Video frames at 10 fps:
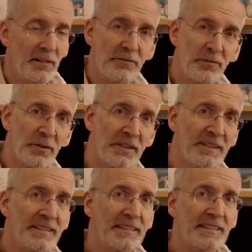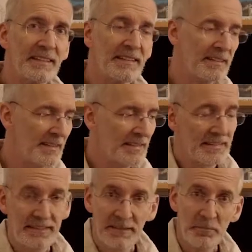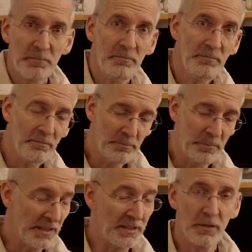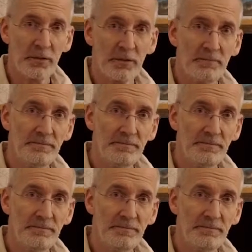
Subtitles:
for this period.